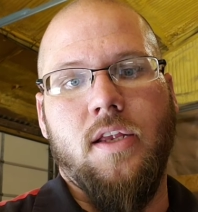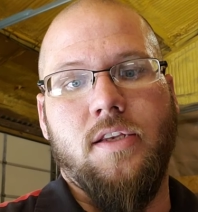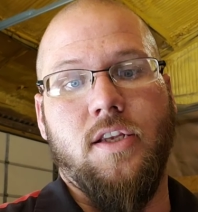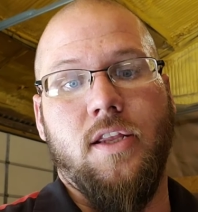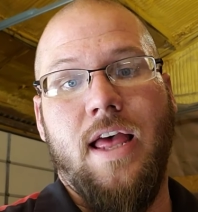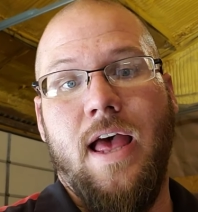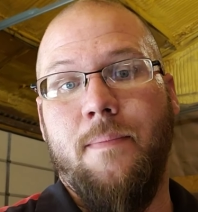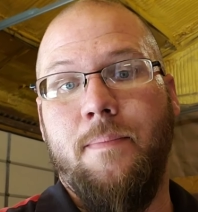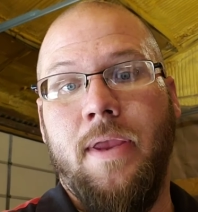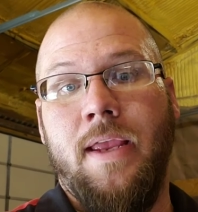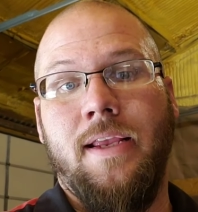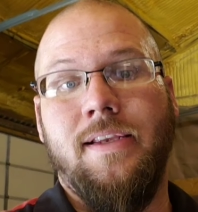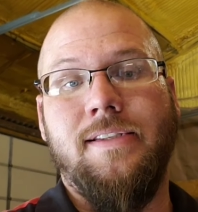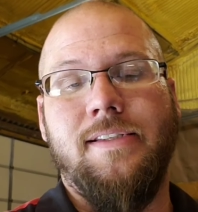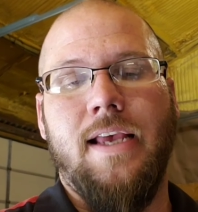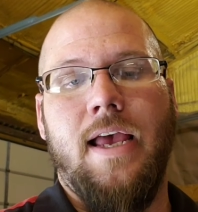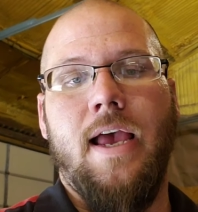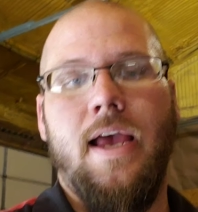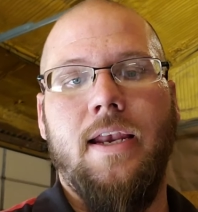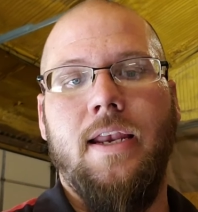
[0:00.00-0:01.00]
that being
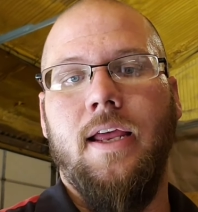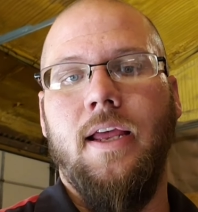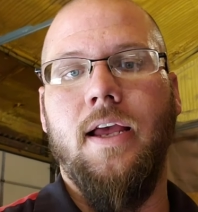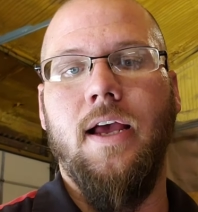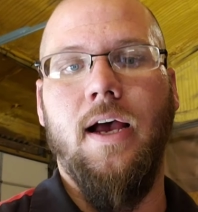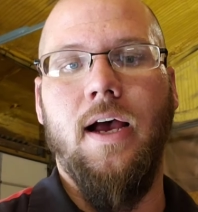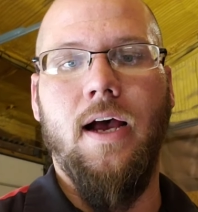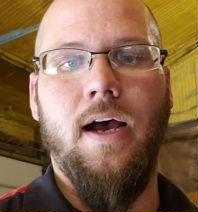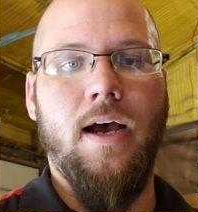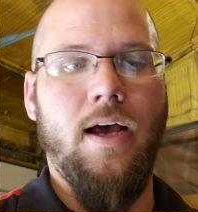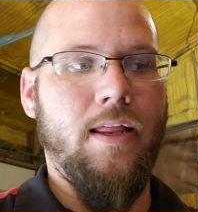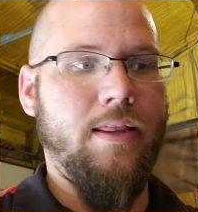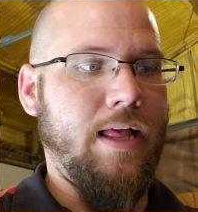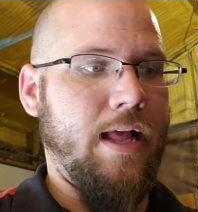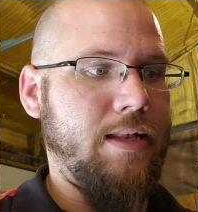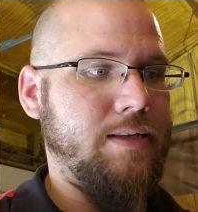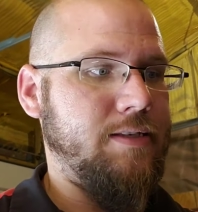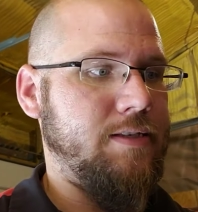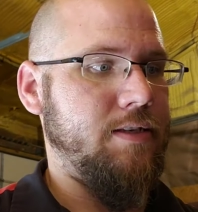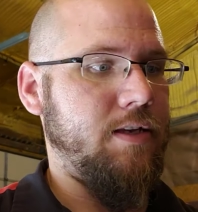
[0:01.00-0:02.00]
said,
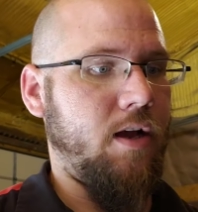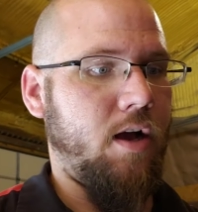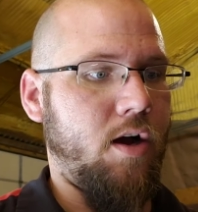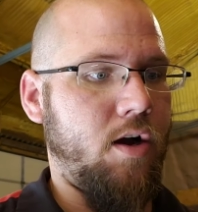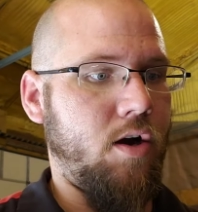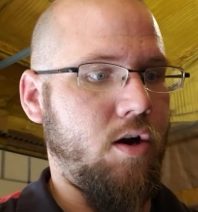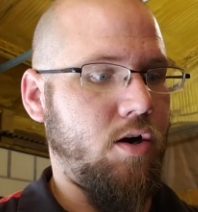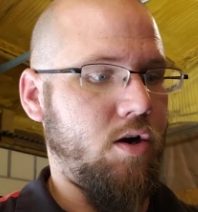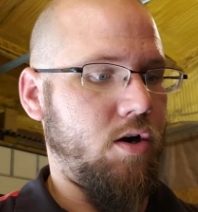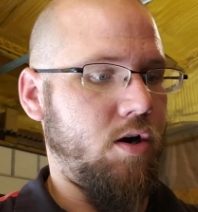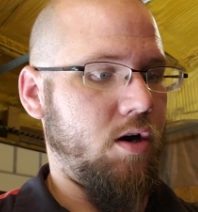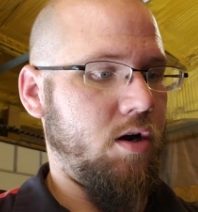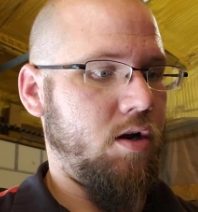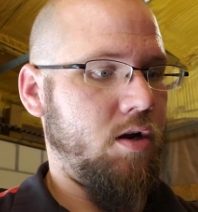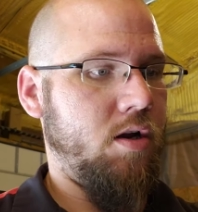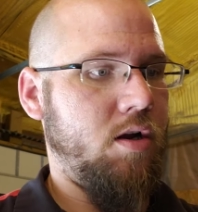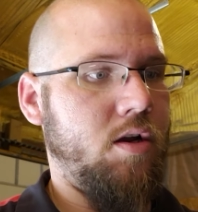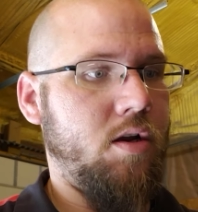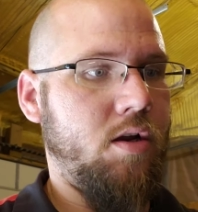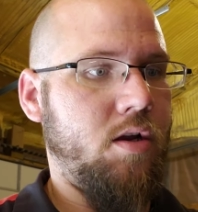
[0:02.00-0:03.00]
that's our
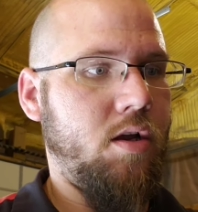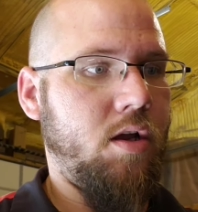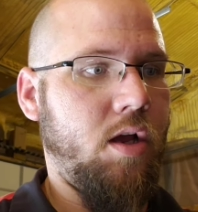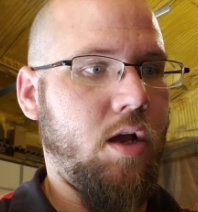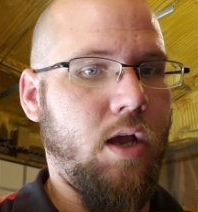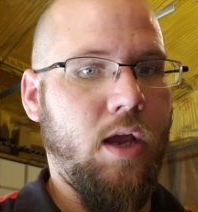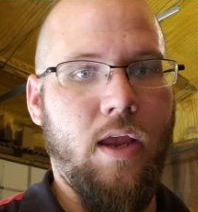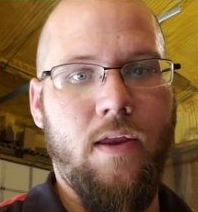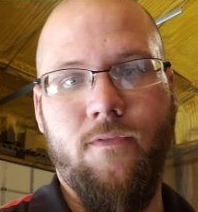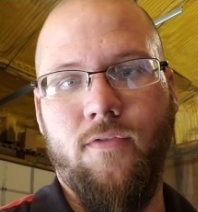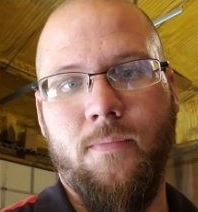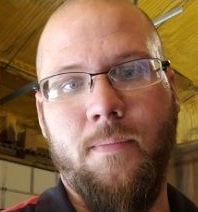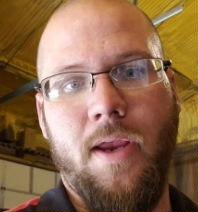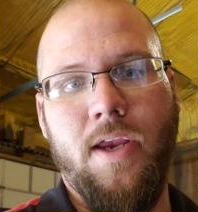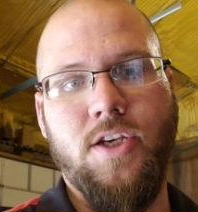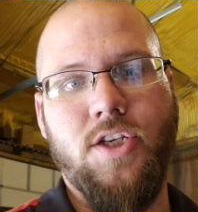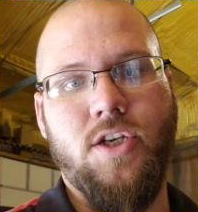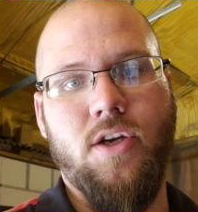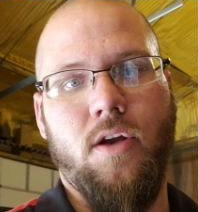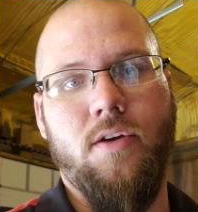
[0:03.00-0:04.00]

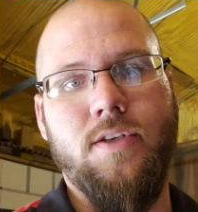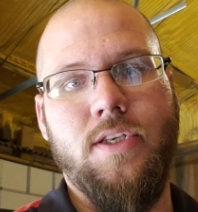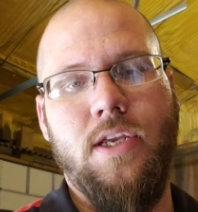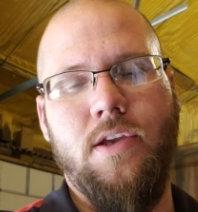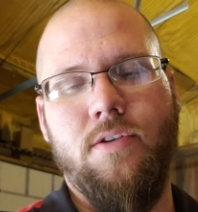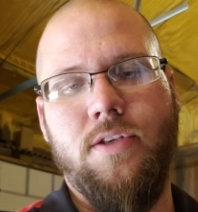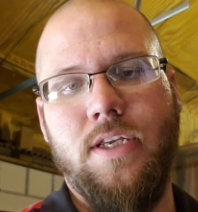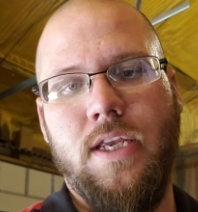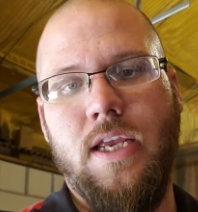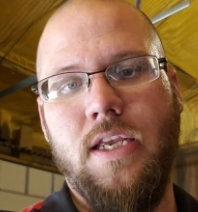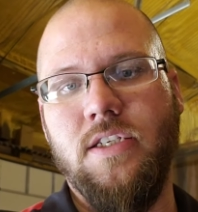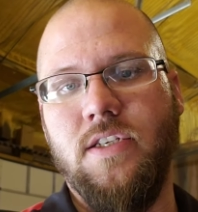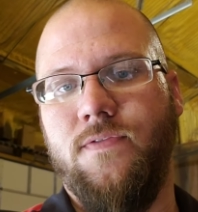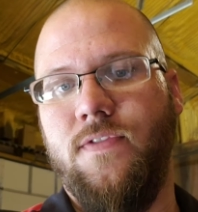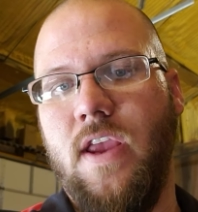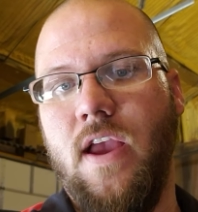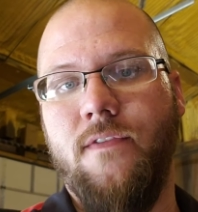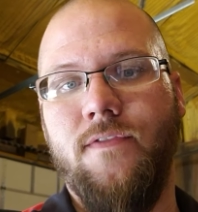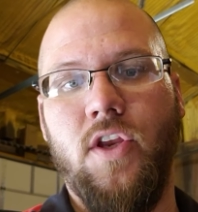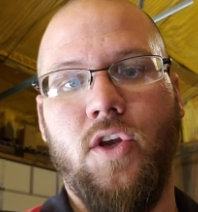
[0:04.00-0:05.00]
information on DOTs. If
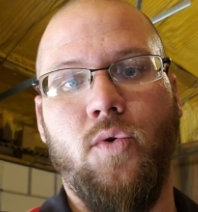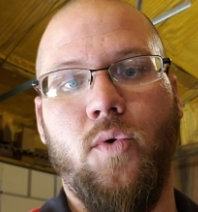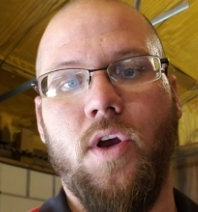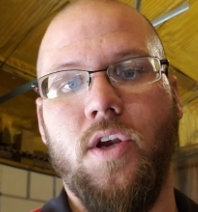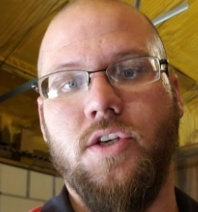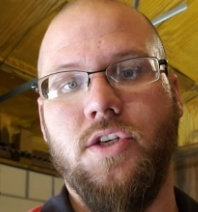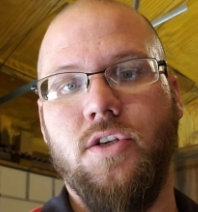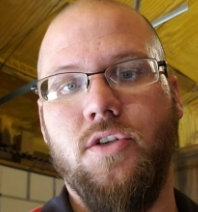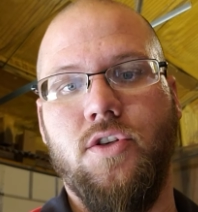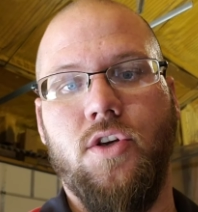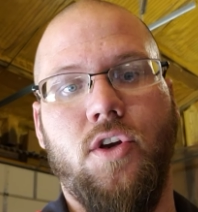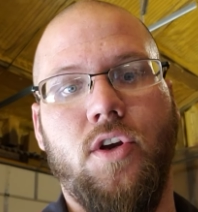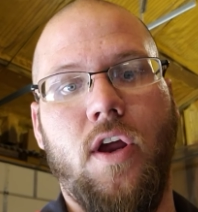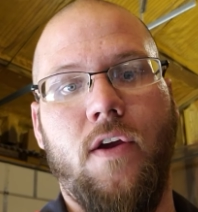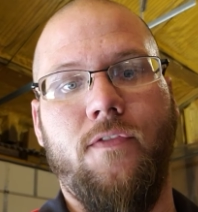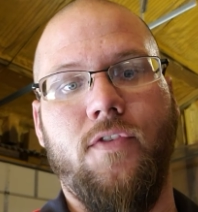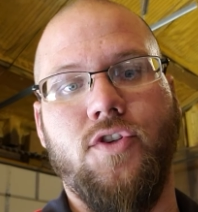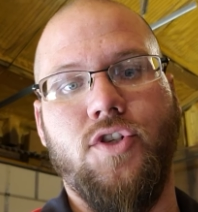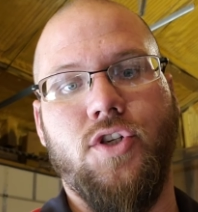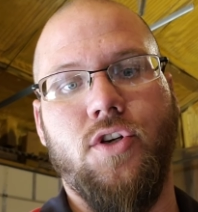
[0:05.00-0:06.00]
you have any questions or you're
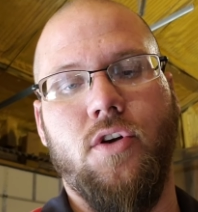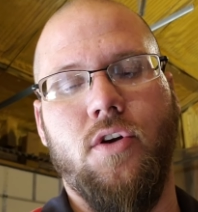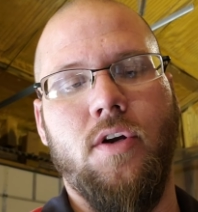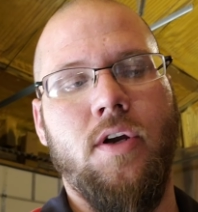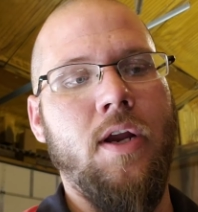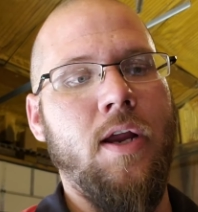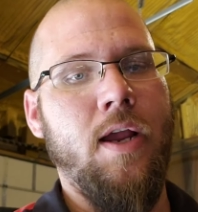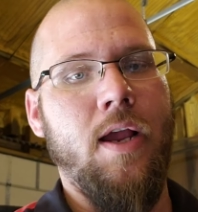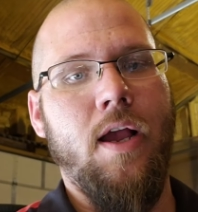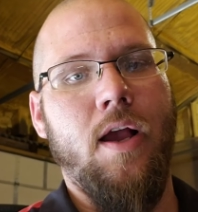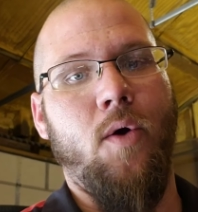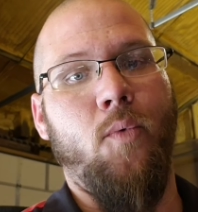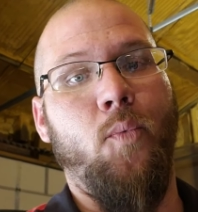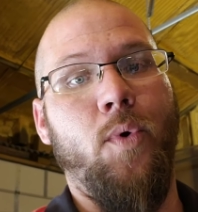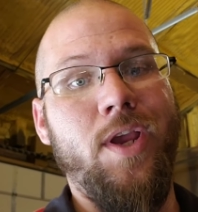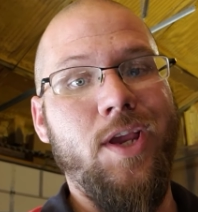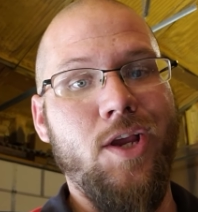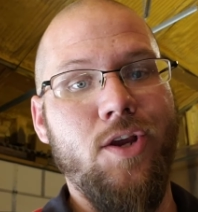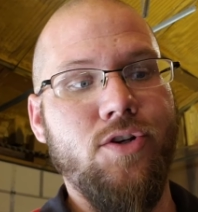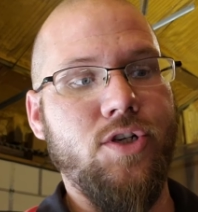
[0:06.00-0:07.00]
not for sure,
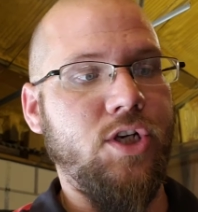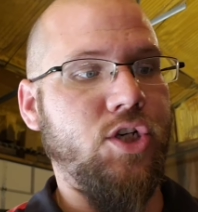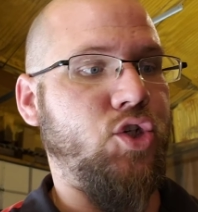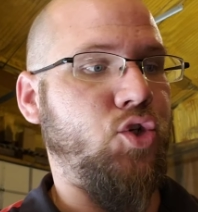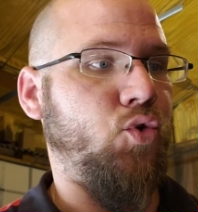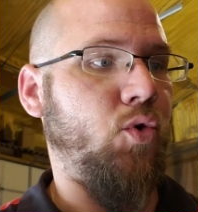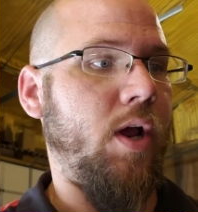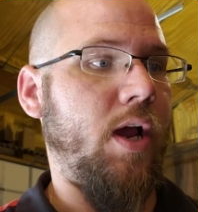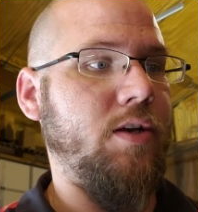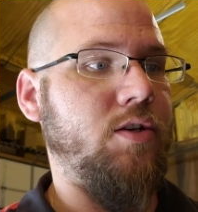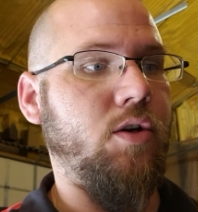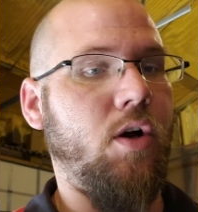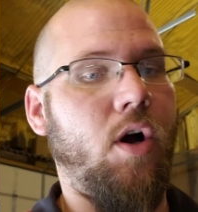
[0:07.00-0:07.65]
we usually try to